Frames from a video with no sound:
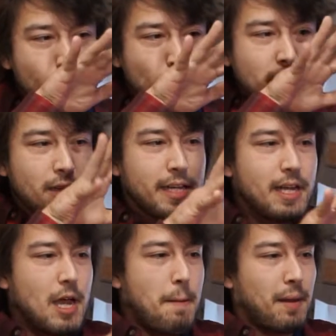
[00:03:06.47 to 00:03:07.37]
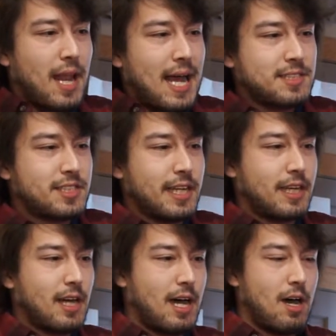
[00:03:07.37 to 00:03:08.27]
really
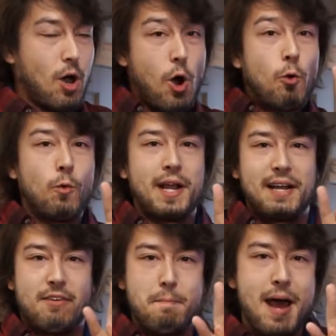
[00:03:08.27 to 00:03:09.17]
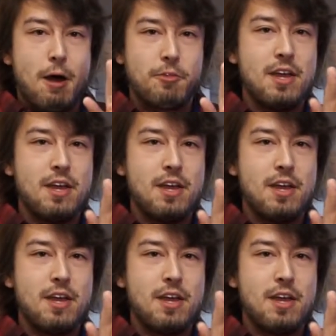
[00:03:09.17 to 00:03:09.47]
plastic O-ring of a mouth.